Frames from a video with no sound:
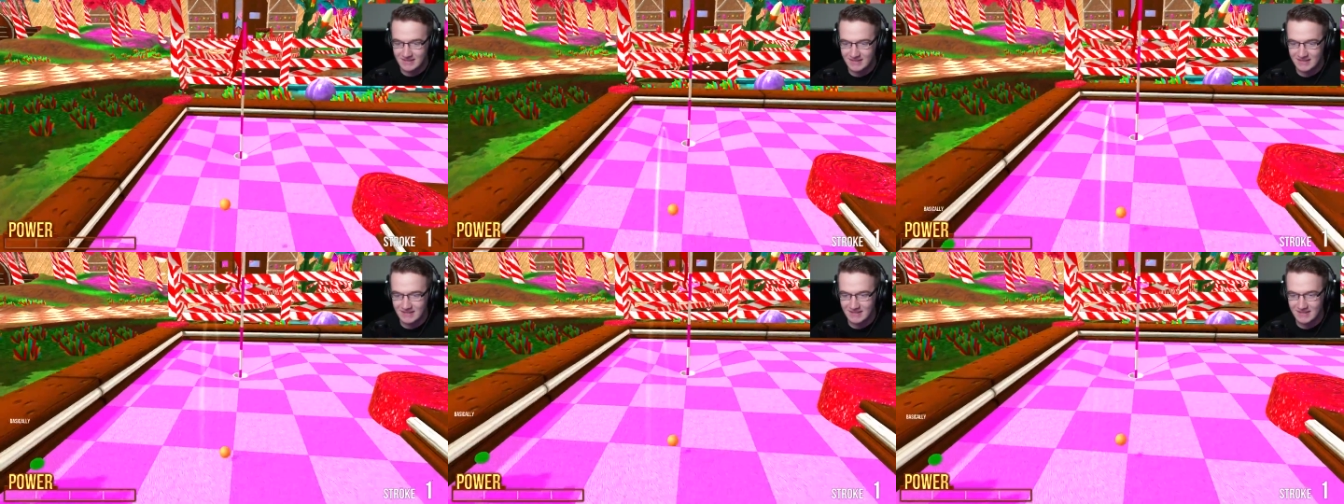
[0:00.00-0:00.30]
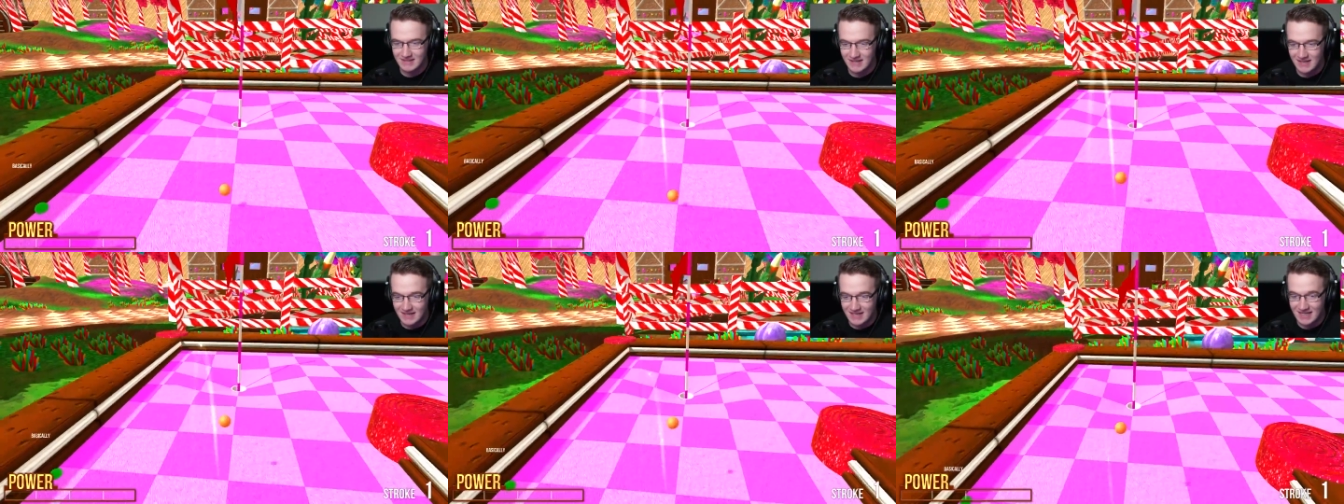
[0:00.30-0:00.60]

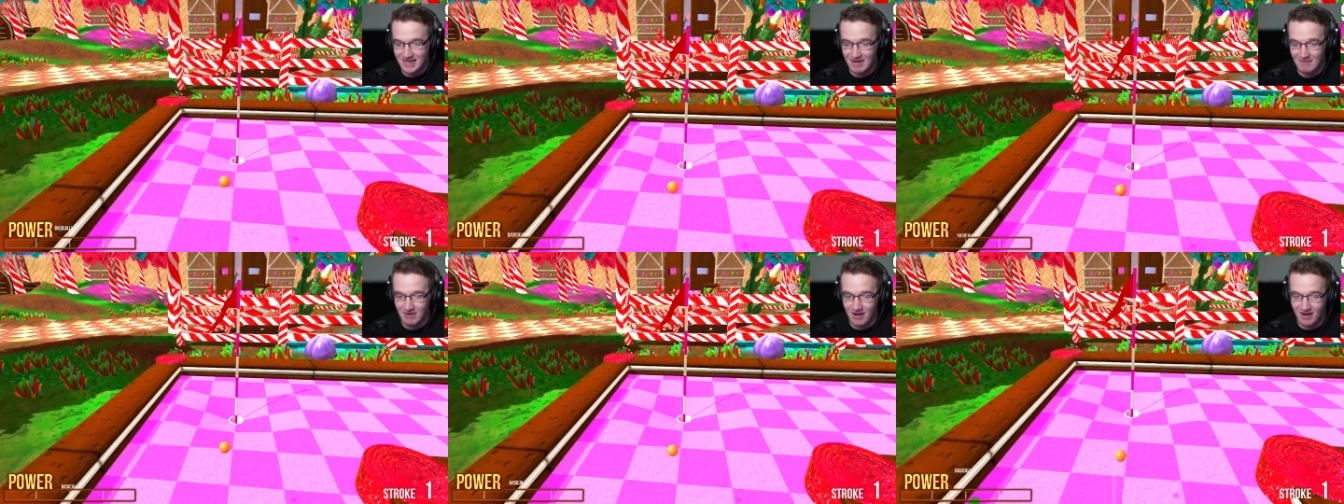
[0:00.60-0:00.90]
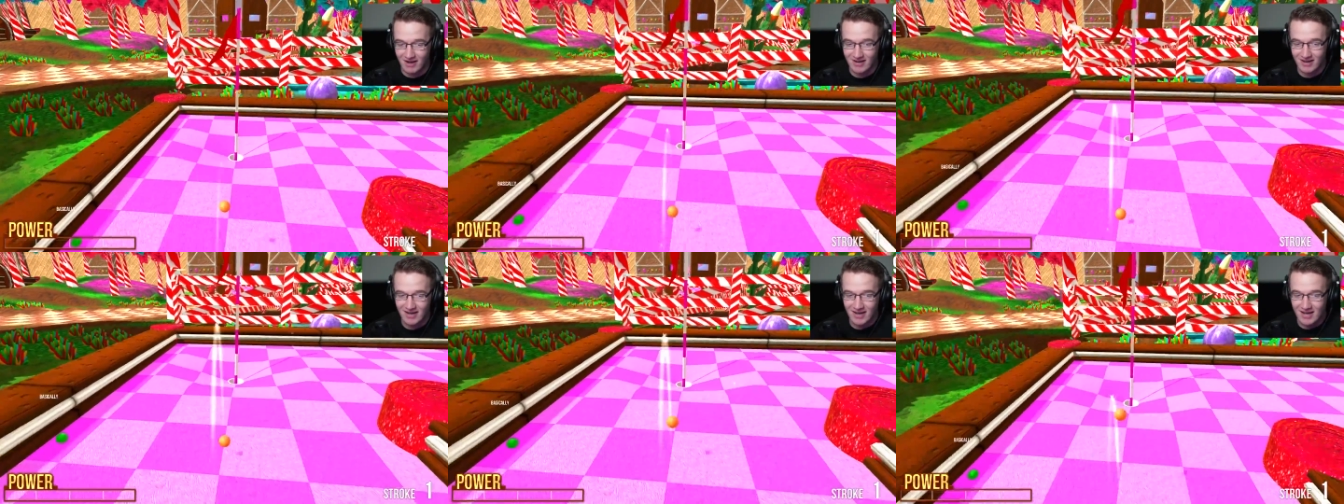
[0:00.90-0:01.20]
I made,
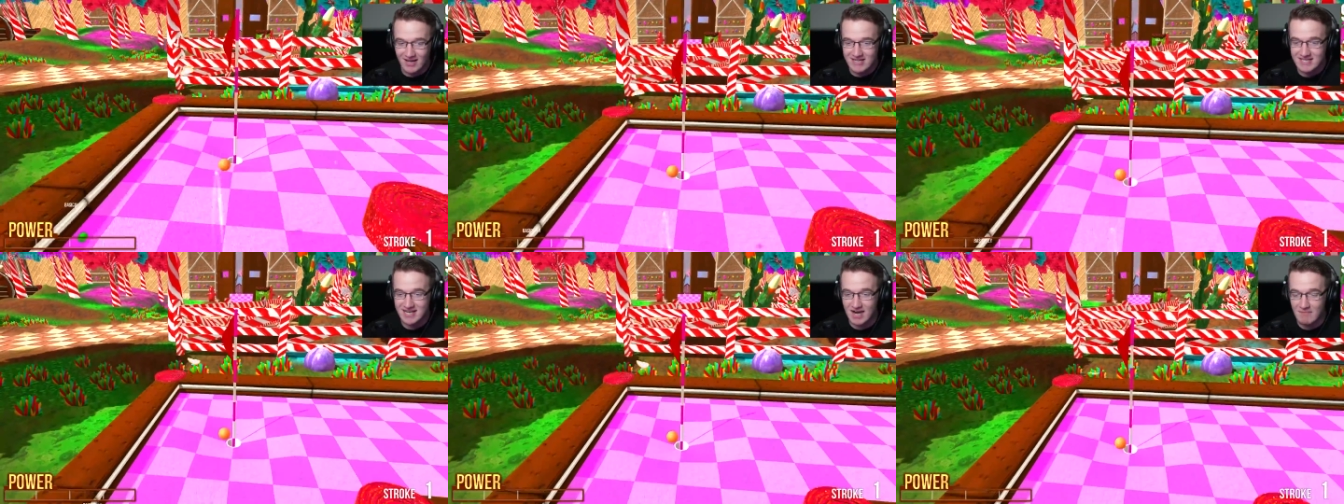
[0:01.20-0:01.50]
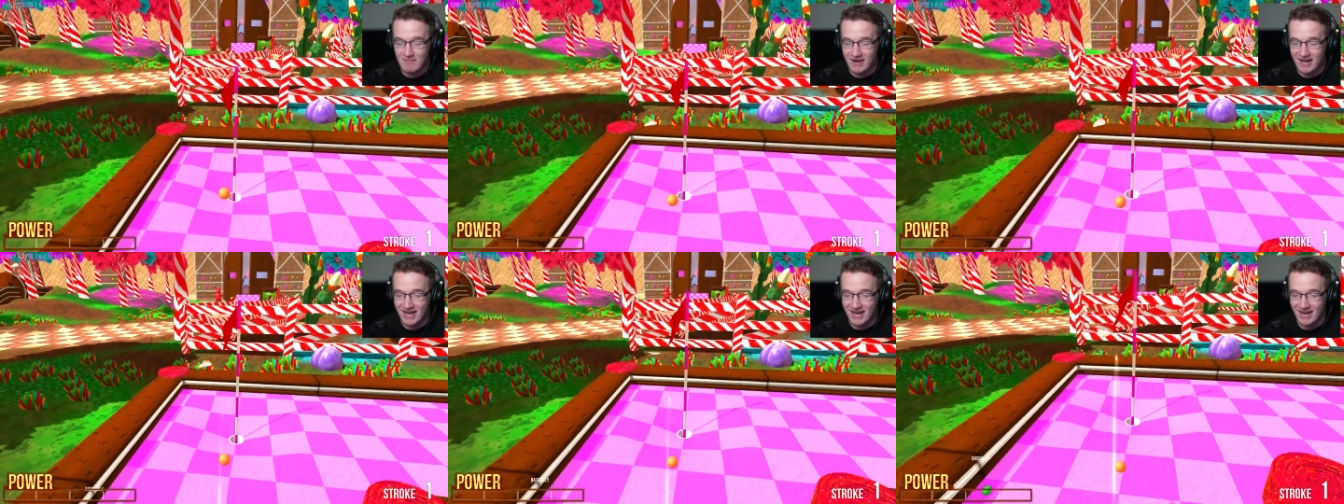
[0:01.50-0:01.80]
I made it
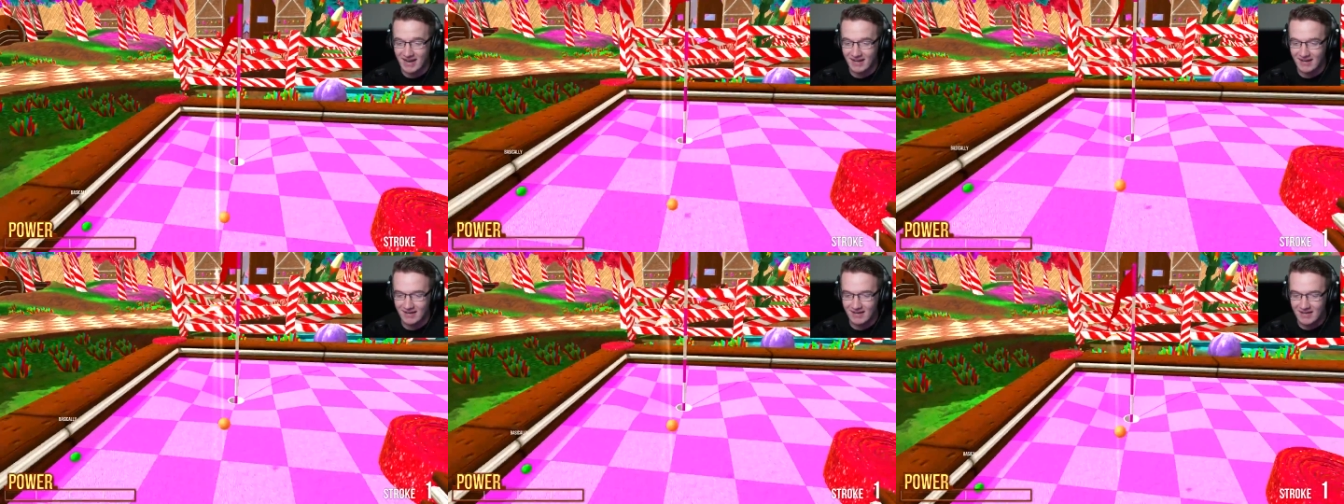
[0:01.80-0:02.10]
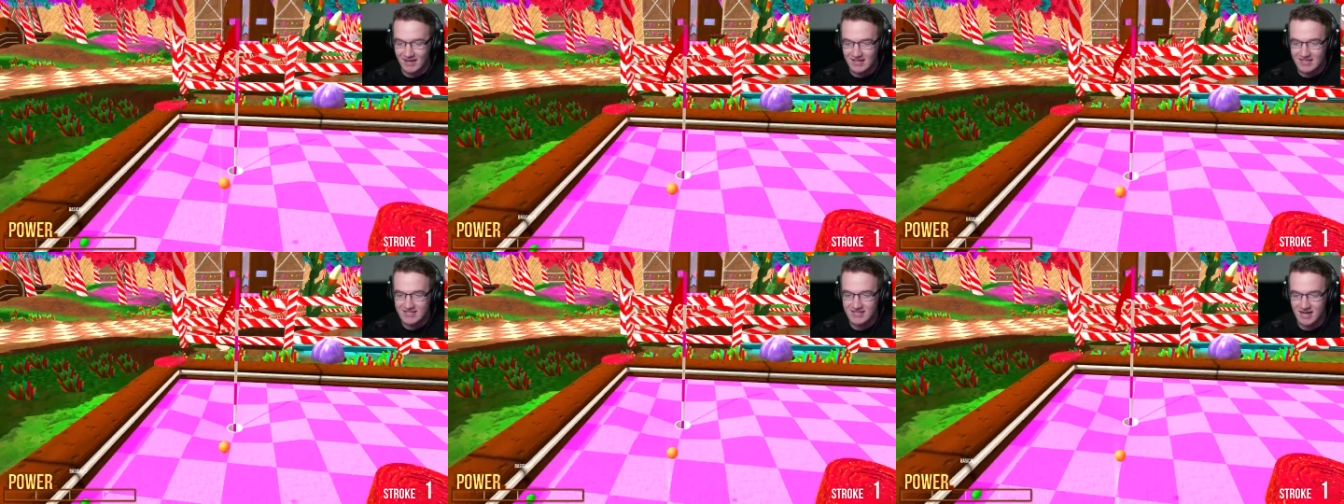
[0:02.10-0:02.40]
somebody, onto the
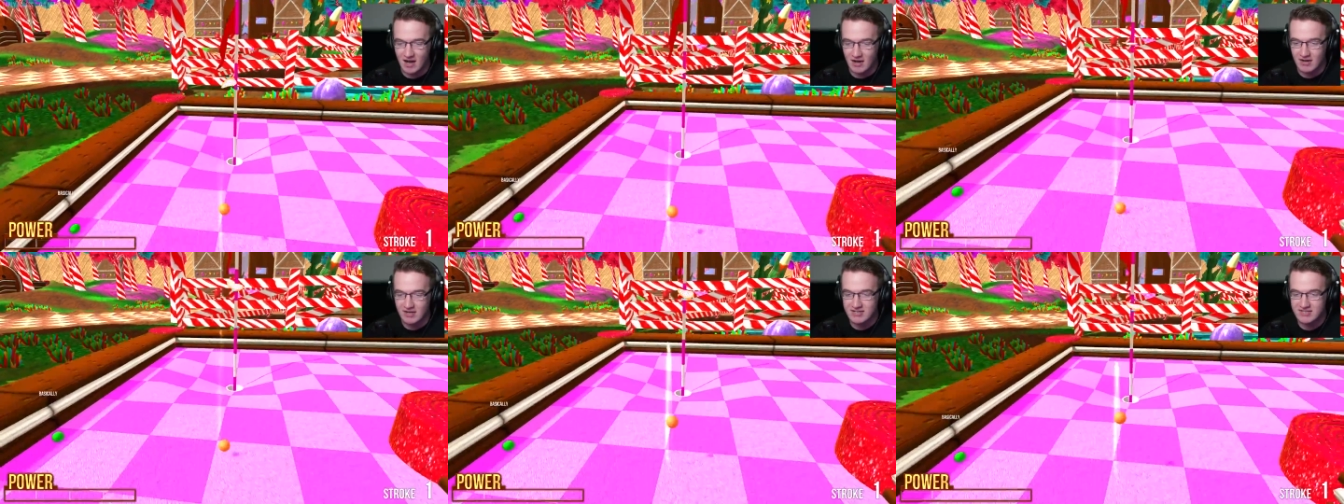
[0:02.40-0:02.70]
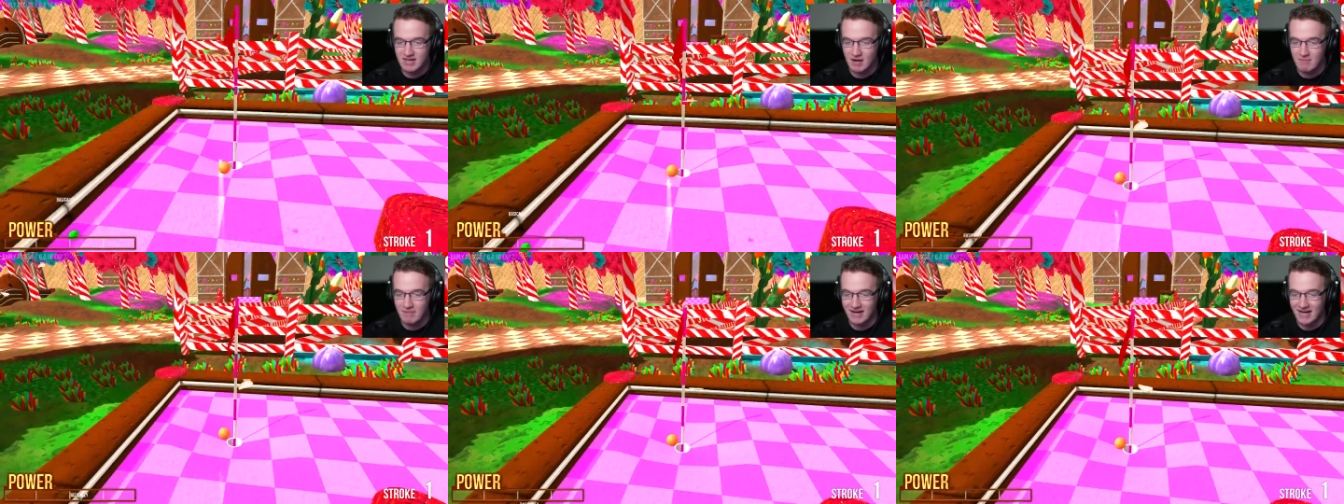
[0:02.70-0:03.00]
point. Yeah. So,
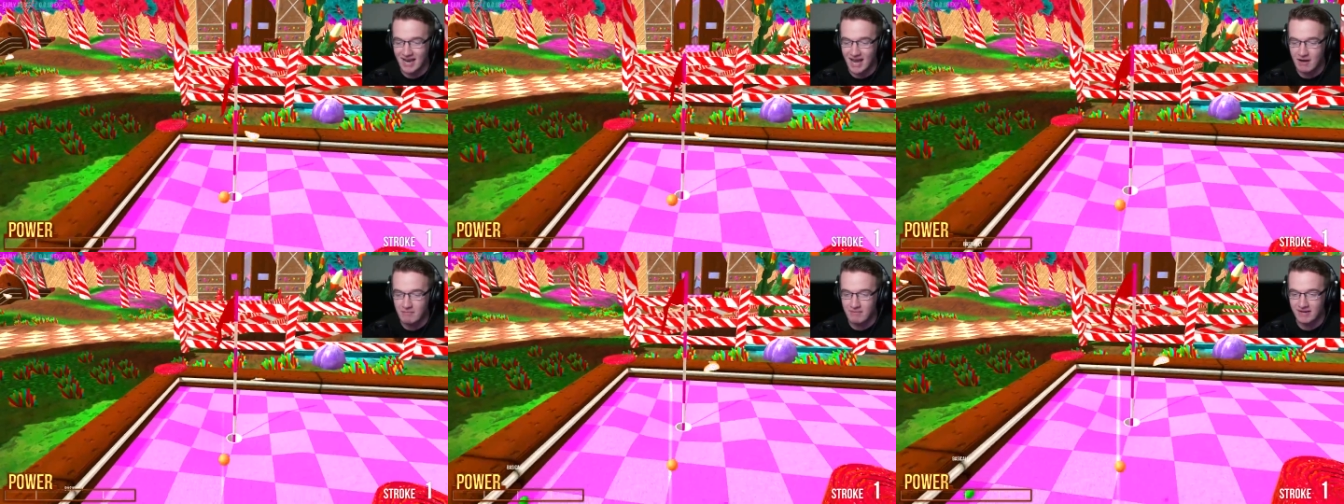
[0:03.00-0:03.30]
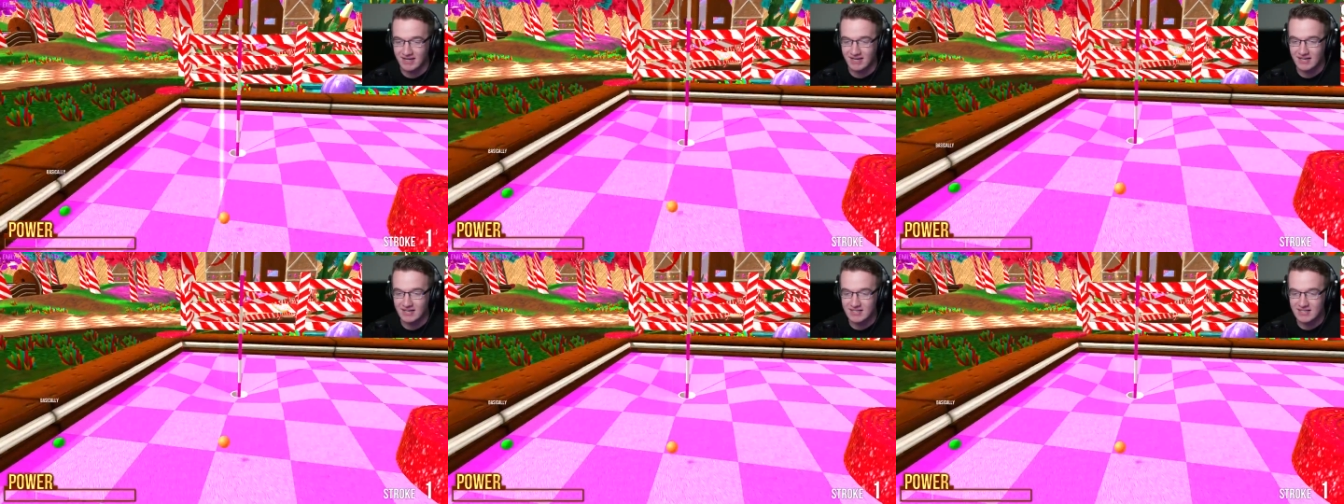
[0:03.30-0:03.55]
somebody hit me.